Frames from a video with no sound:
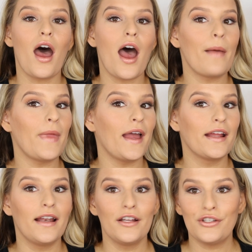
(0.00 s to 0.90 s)
I'm not
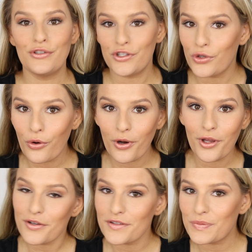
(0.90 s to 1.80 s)
gonna do
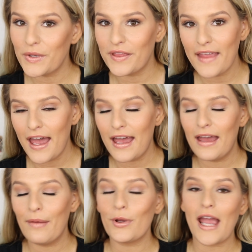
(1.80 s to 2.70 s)
tutorials with
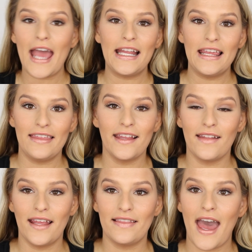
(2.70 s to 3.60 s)
them or anything
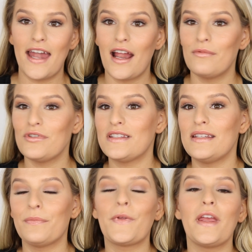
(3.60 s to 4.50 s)
like that. I'm just
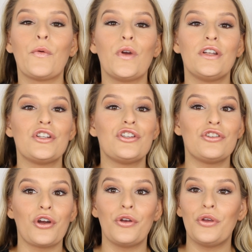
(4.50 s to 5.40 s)
simply going to
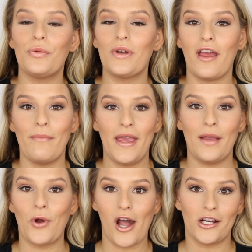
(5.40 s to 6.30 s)
show you when I
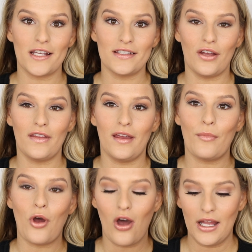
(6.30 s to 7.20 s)
make progress on
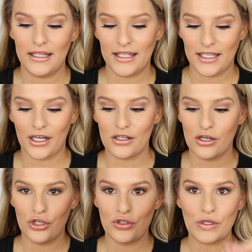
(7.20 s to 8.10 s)
them on here.
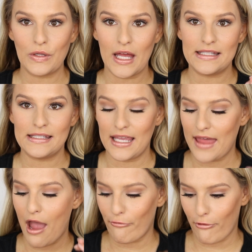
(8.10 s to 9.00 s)
So let's say
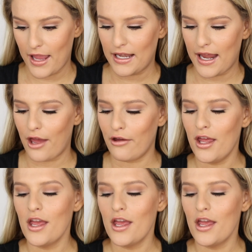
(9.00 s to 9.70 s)
that right now.